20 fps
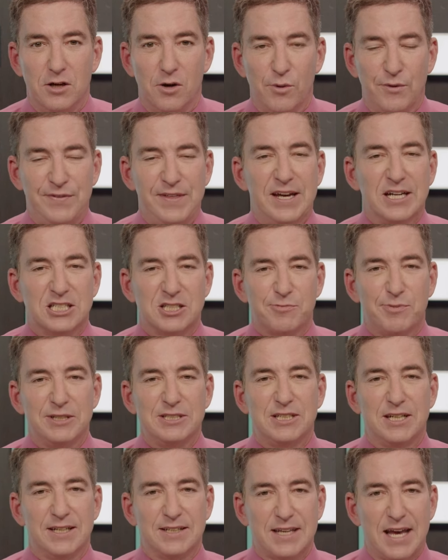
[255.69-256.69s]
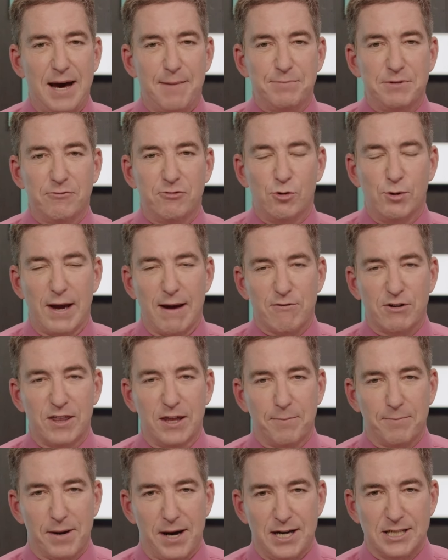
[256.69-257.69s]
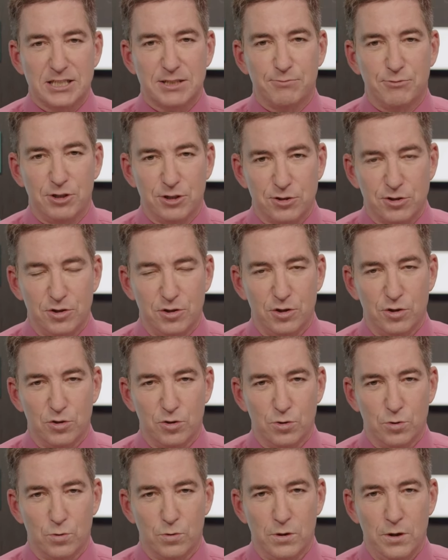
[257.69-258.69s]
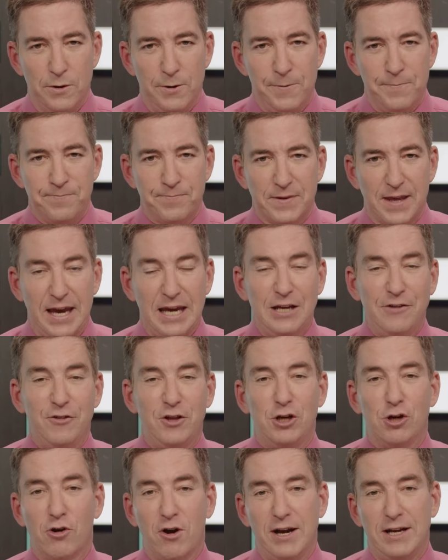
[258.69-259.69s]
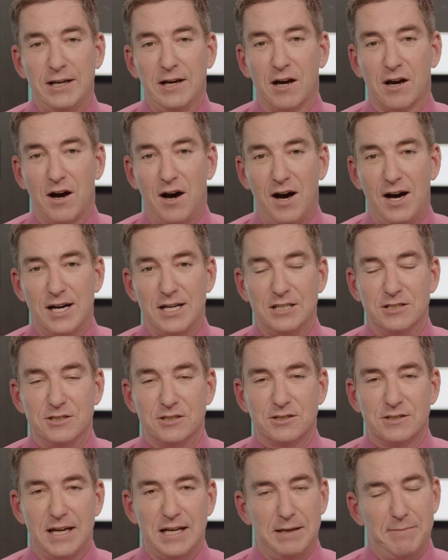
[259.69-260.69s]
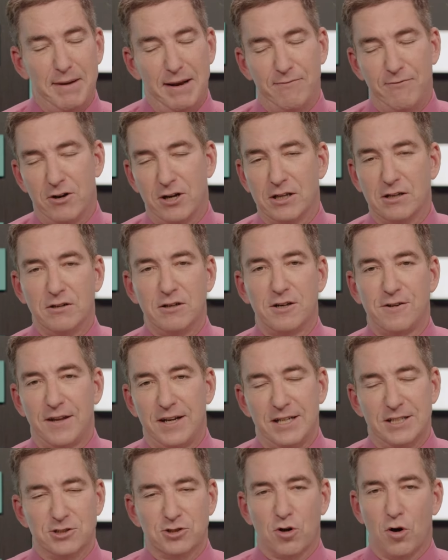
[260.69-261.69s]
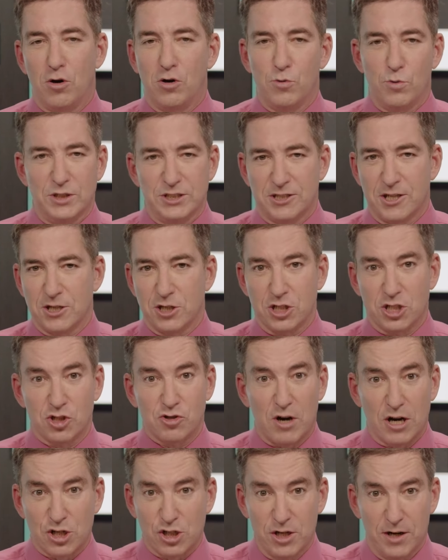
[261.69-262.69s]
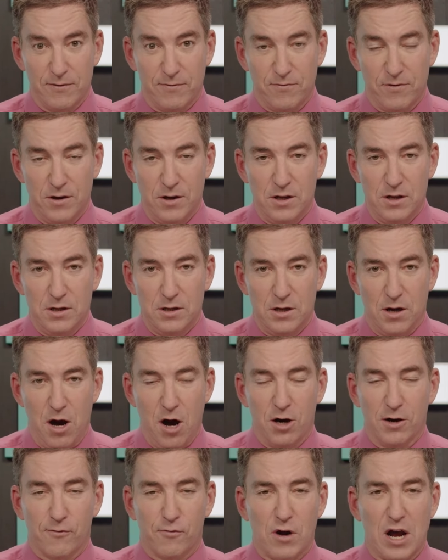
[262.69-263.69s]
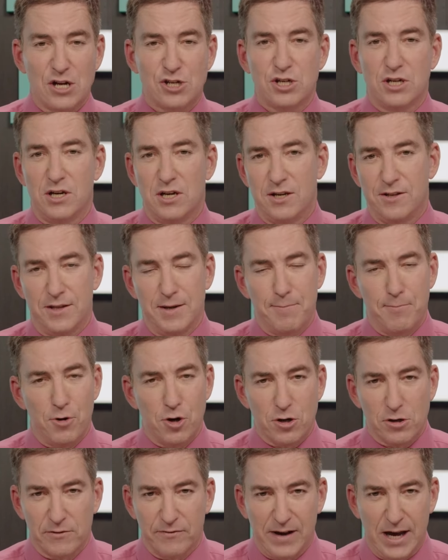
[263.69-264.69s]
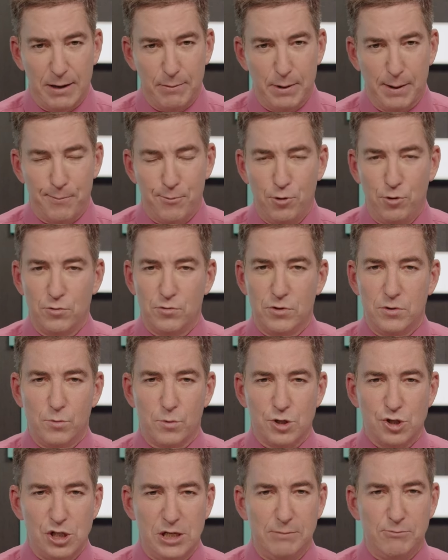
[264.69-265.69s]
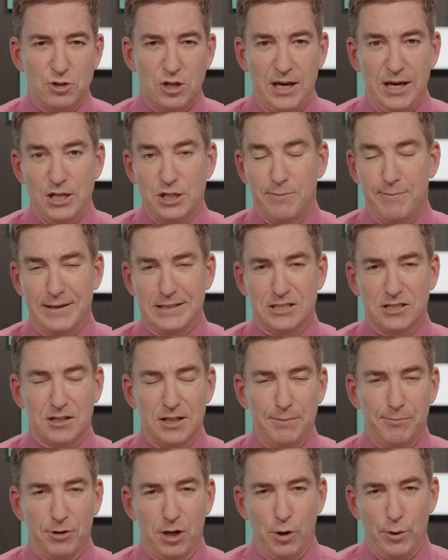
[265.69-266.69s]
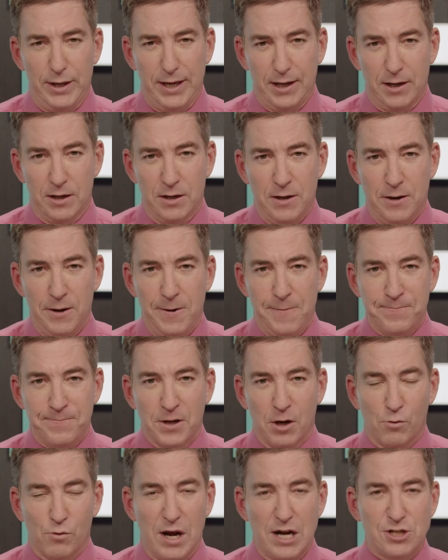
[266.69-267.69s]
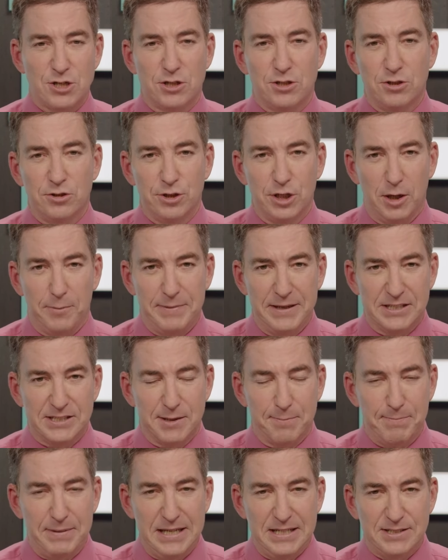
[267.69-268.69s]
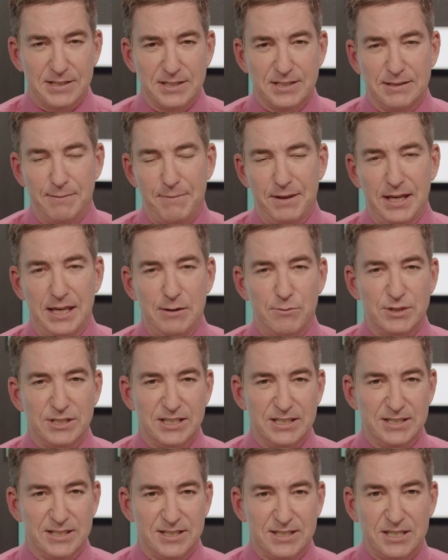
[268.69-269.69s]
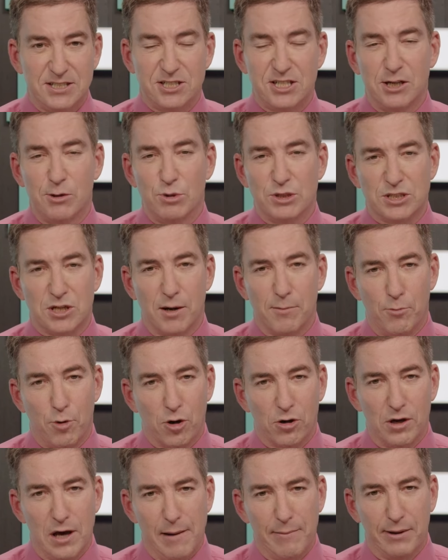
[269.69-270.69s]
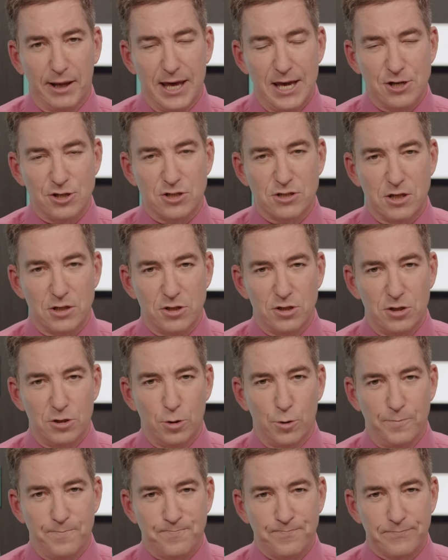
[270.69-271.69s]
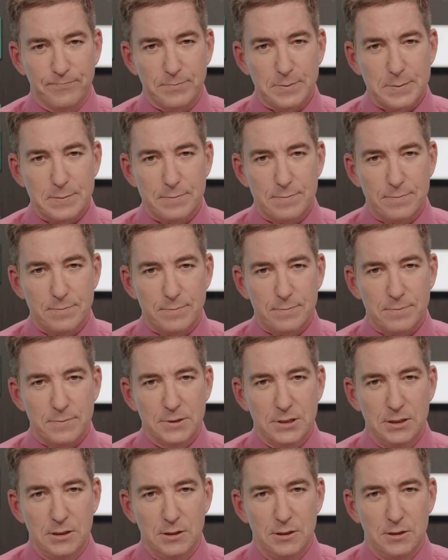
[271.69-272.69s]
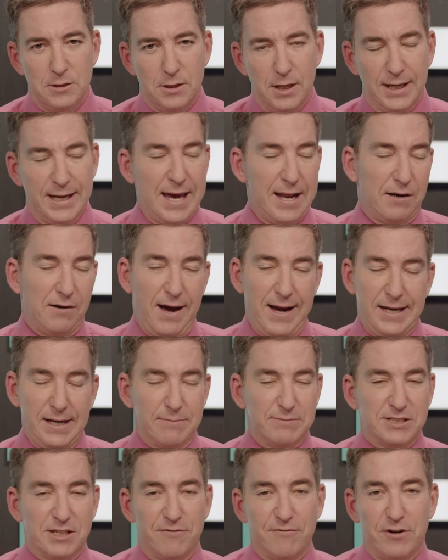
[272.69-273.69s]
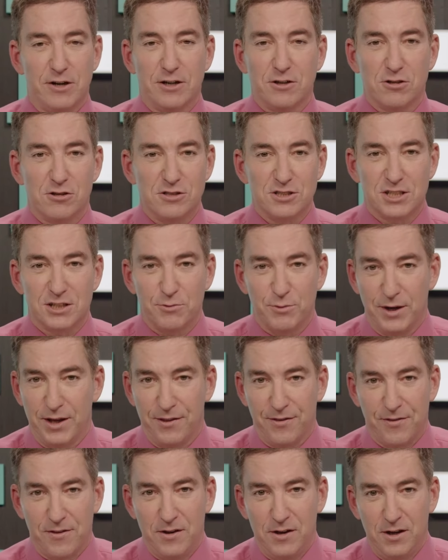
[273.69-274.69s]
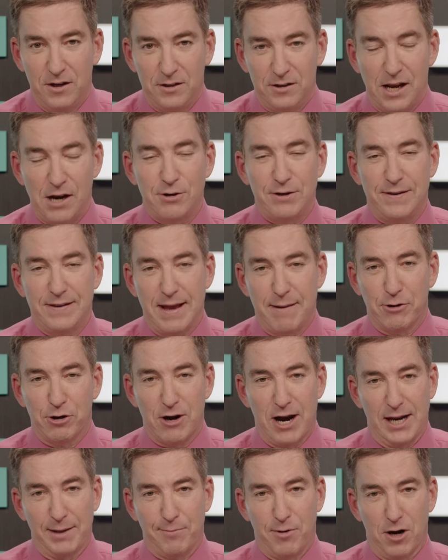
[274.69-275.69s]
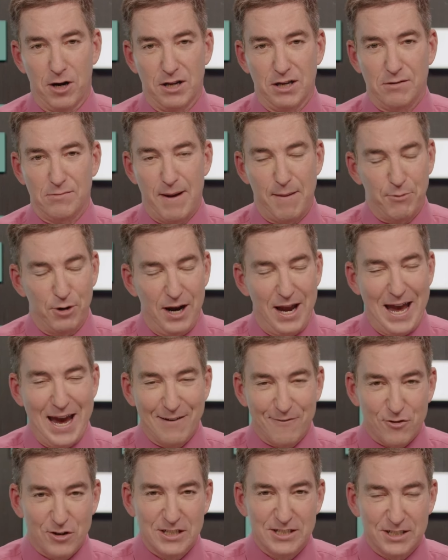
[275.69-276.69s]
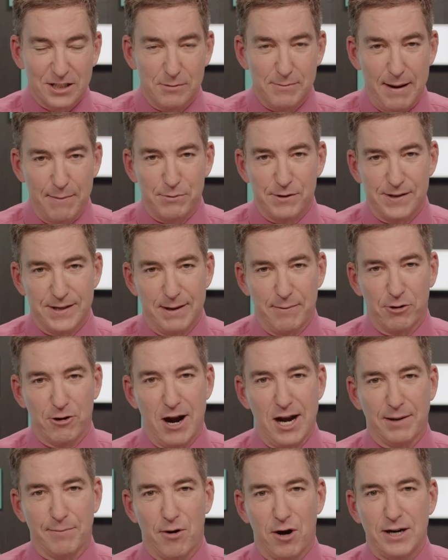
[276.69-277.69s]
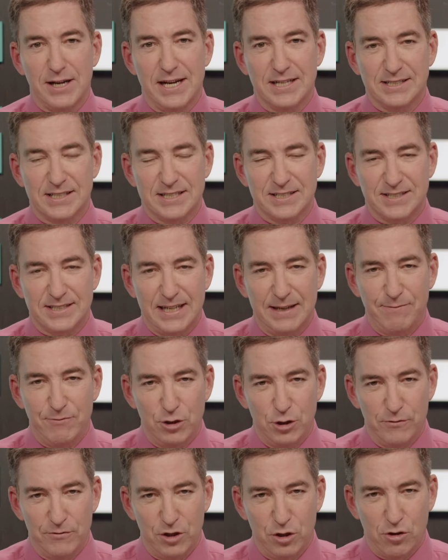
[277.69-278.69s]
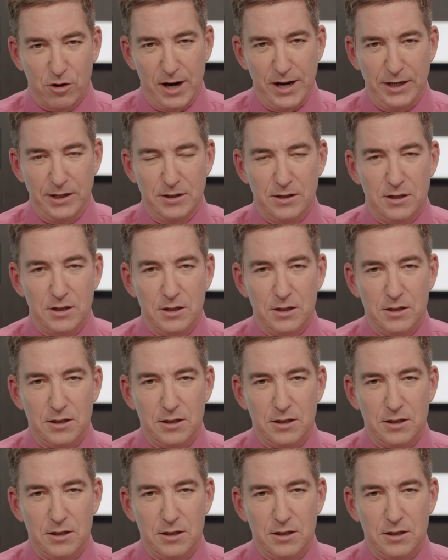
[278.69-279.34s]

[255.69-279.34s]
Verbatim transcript: with the explicit attempt of doing everything possible to aid the Ukrainian cause, and he made very clear that his goal was the destruction of all of Russia, the murder of Vladimir Putin, regime change, and basically blowing Russia to little bits and pieces, something he was insisting was our moral obligation to do. Again, aligning himself very closely with not only the Democratic Party, you remember every single member of the Democratic Party has that same view of Ukraine.